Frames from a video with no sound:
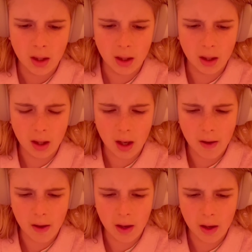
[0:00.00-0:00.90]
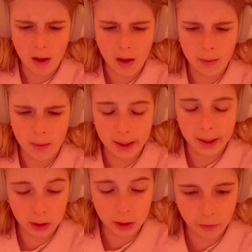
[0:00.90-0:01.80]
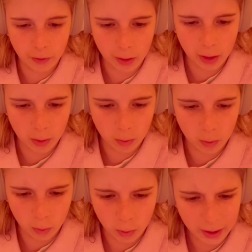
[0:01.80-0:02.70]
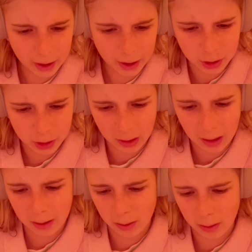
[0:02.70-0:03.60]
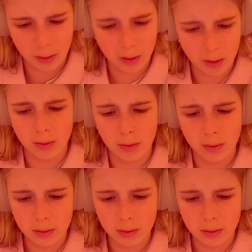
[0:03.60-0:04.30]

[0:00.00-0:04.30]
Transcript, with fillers: Uh, main character very rich. I don't know.